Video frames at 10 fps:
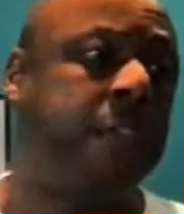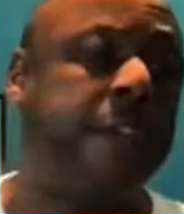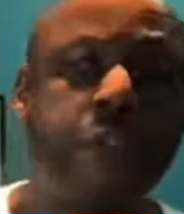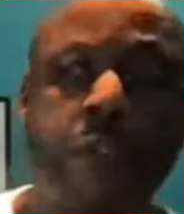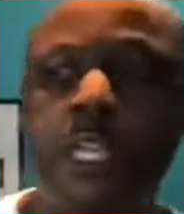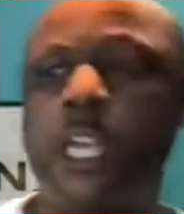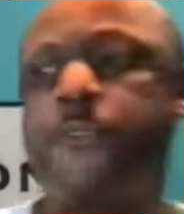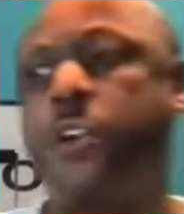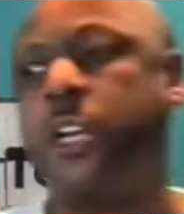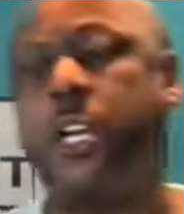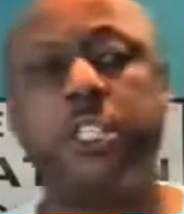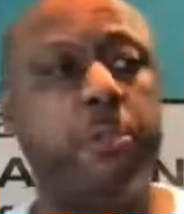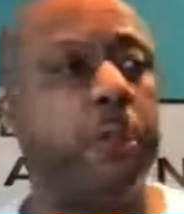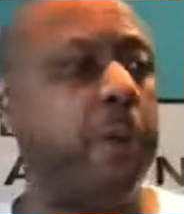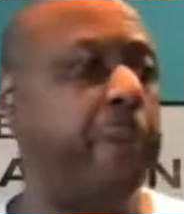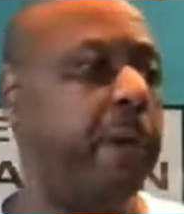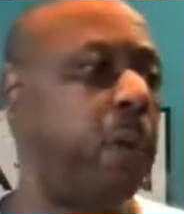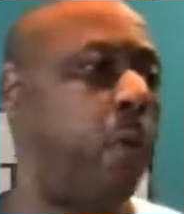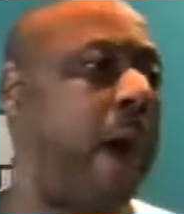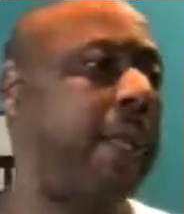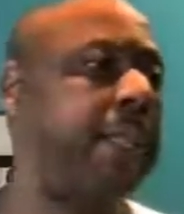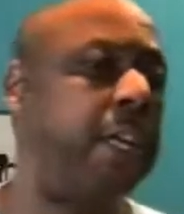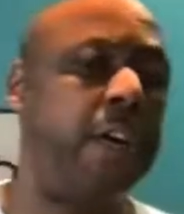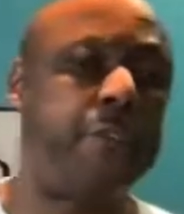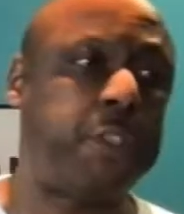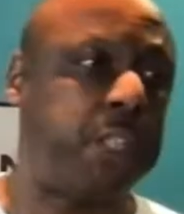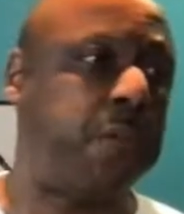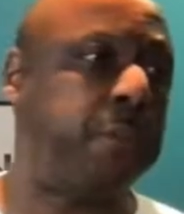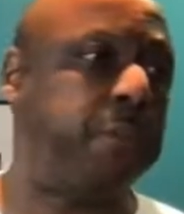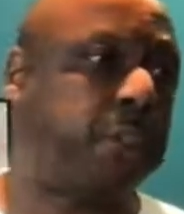If you can give your customer a better quality of sub